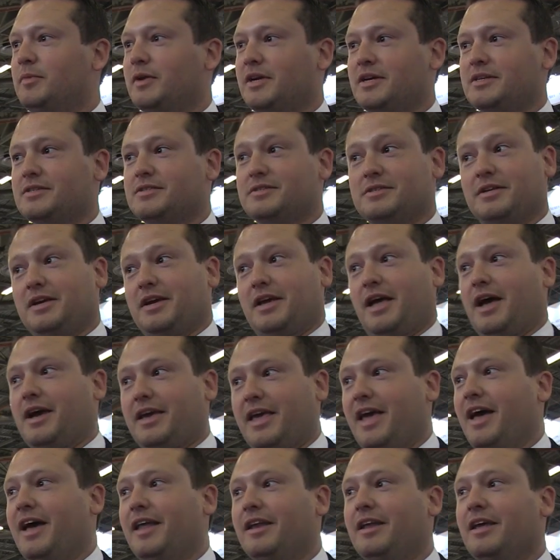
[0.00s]
Because
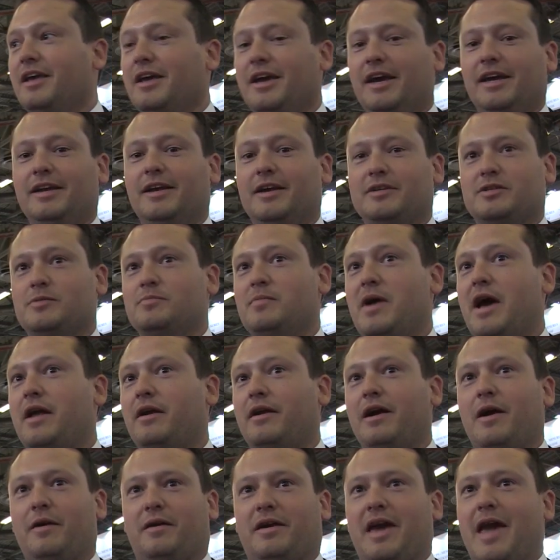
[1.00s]
again, it doesn't
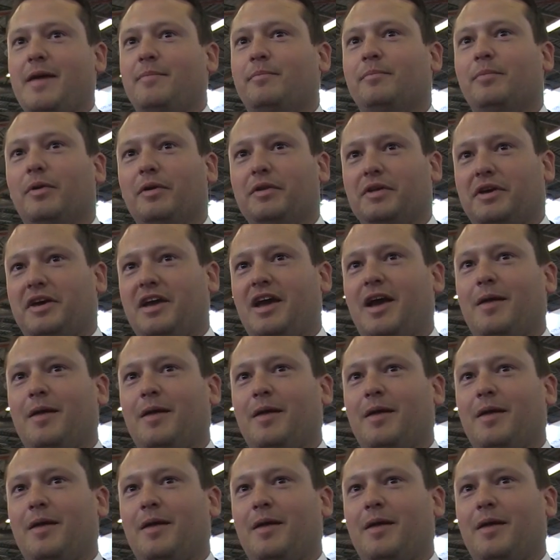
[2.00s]
matter how capable the